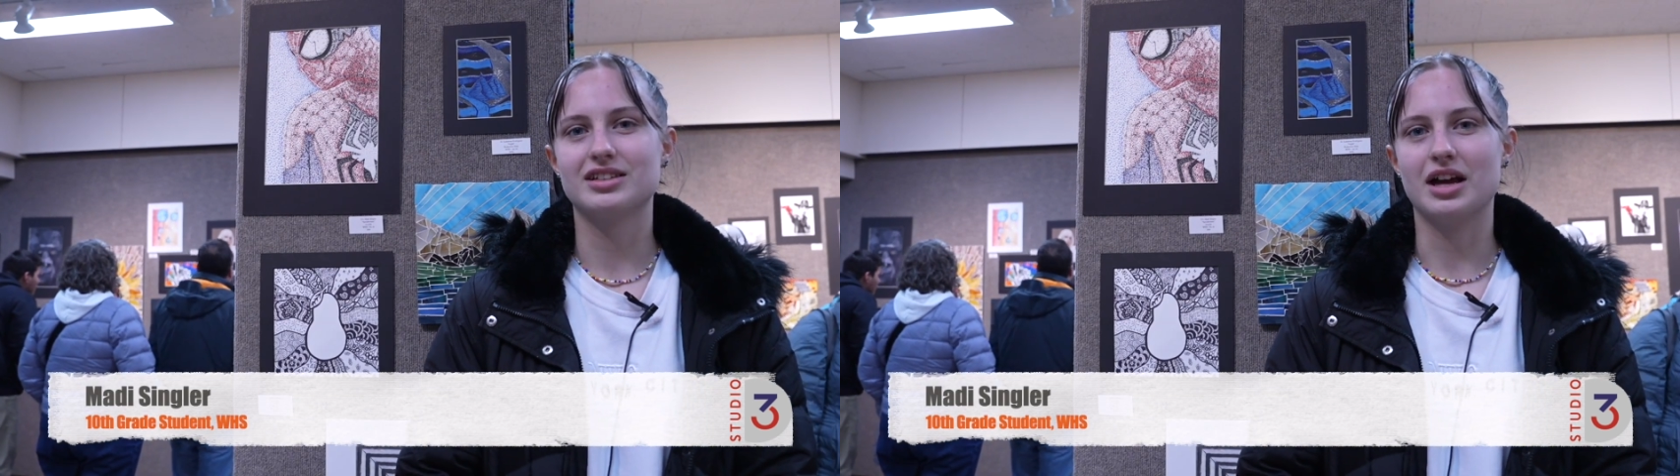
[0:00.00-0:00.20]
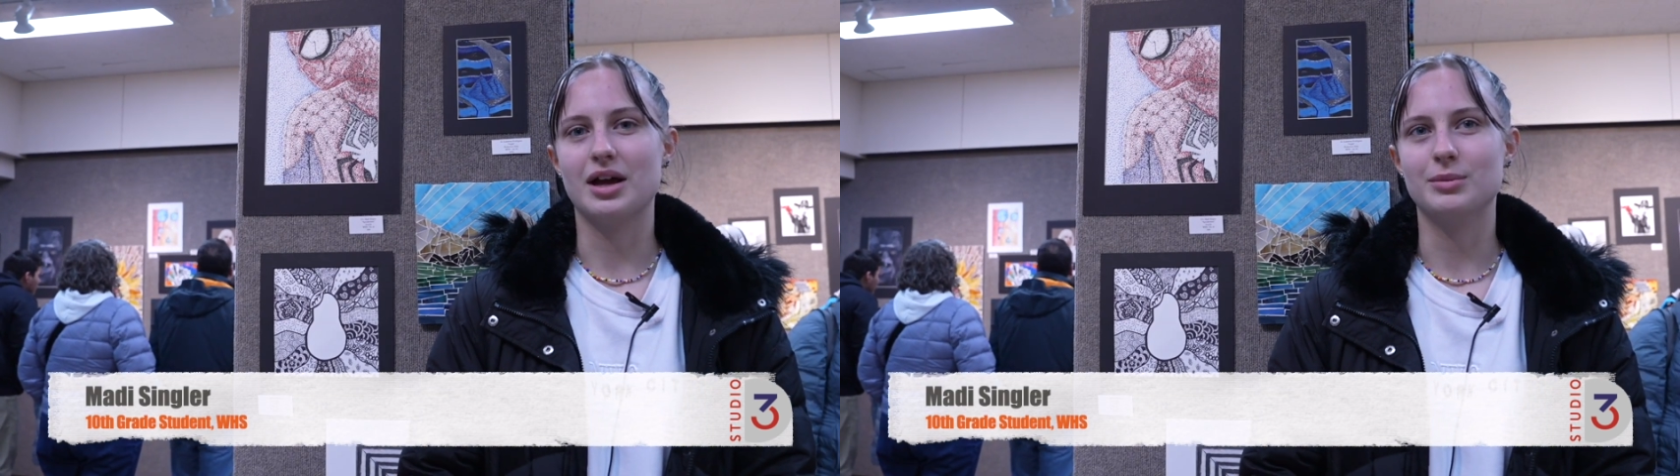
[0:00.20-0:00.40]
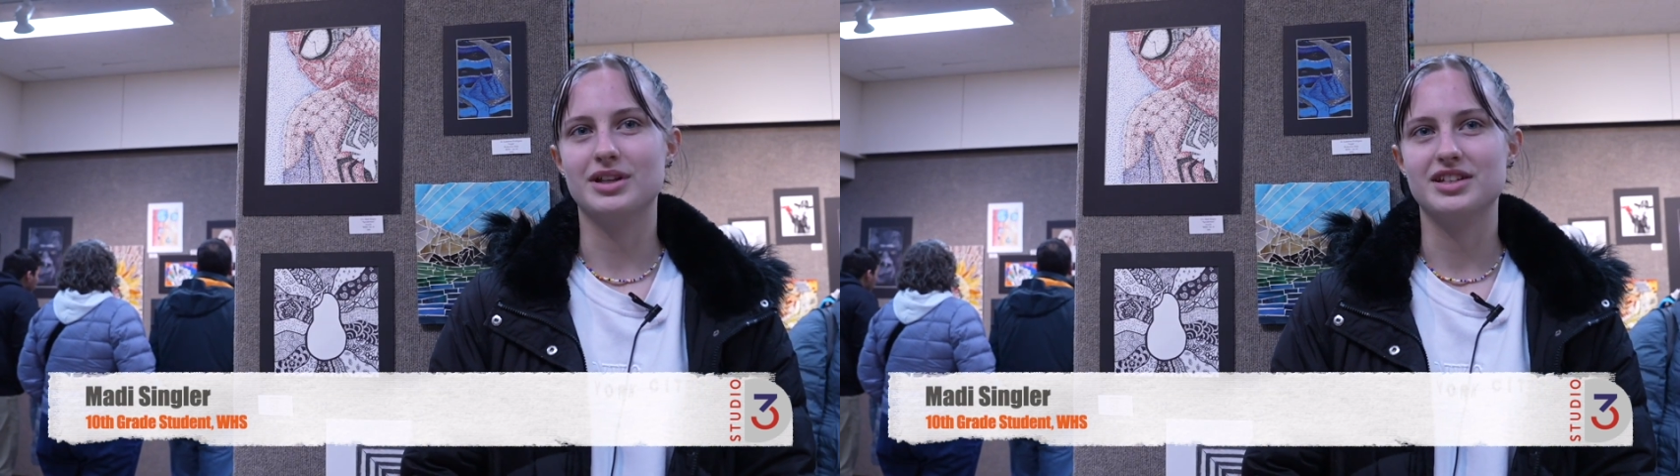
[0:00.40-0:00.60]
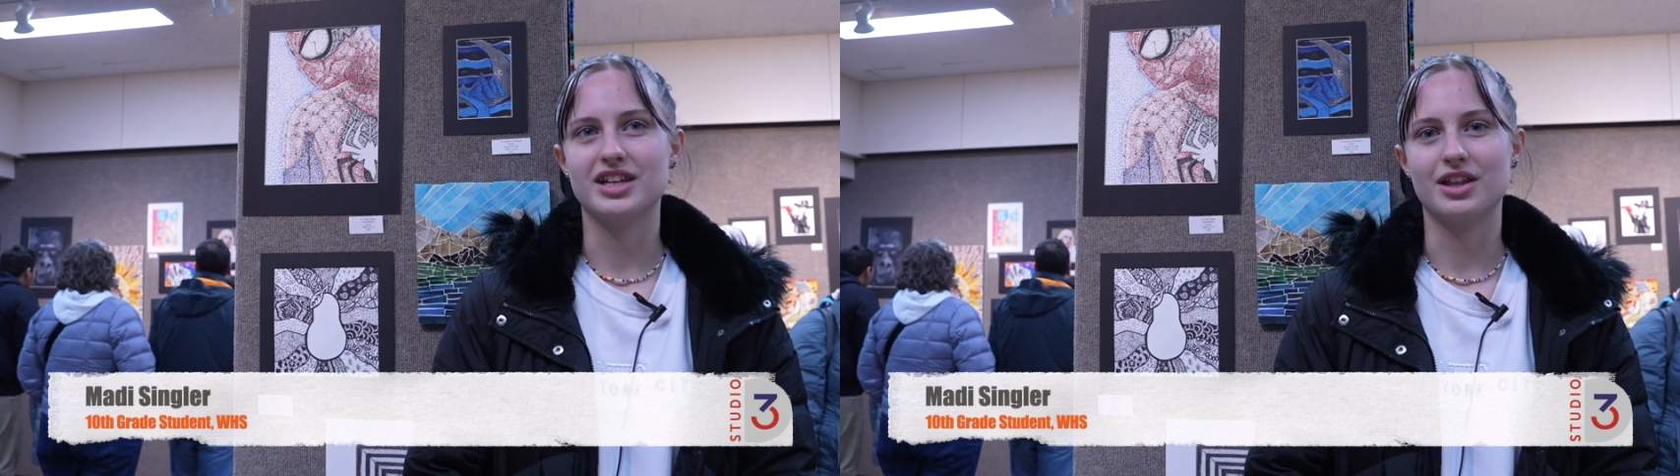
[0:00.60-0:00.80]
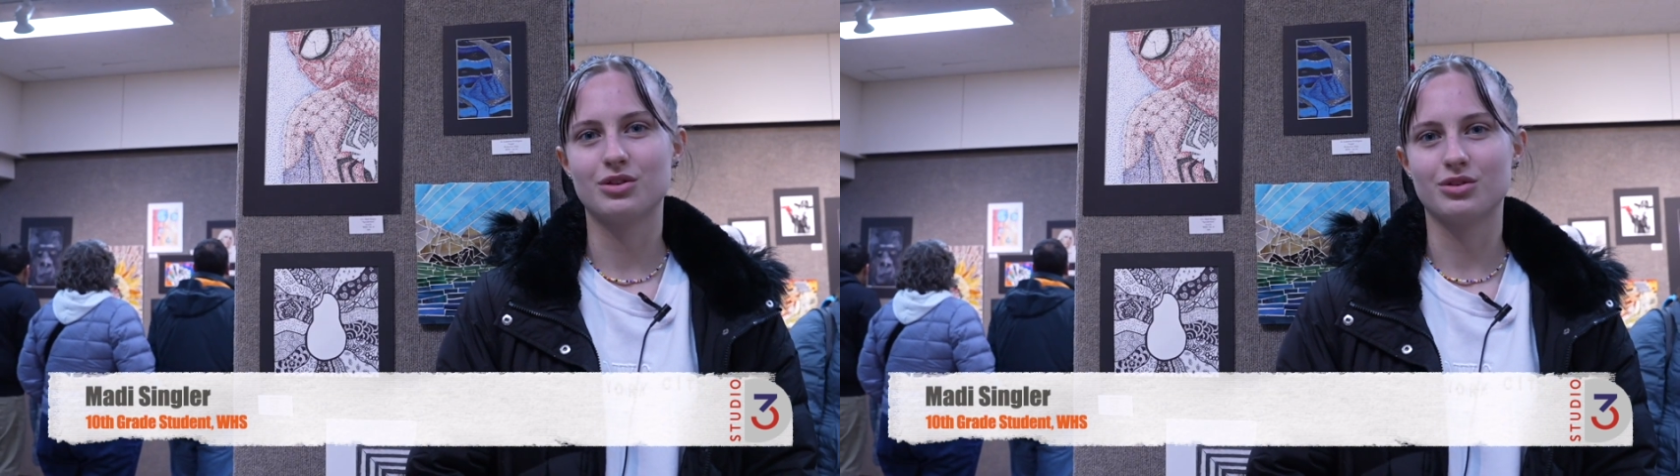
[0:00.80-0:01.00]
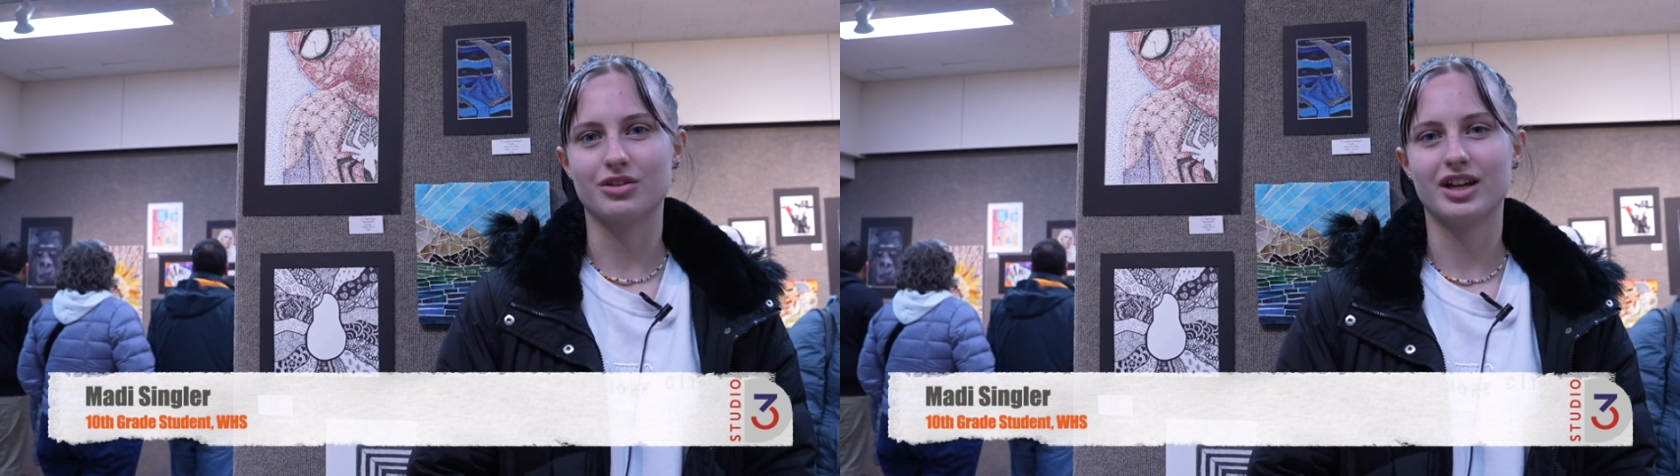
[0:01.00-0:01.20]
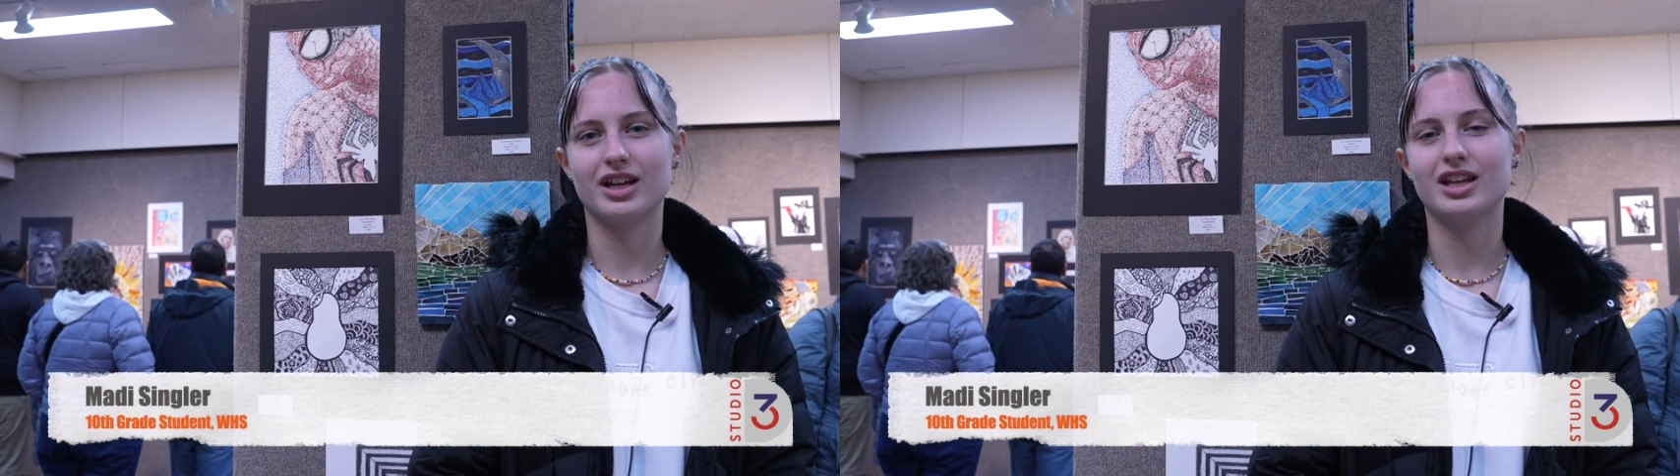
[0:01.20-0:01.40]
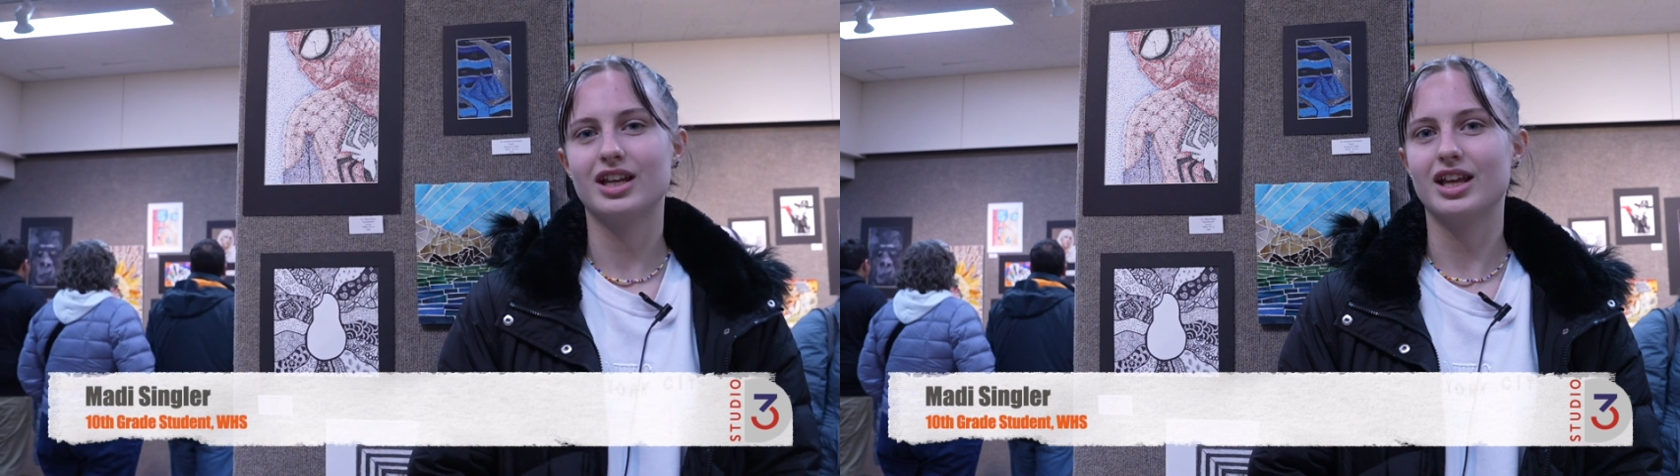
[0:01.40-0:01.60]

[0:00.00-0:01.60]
I'm in 10th grade,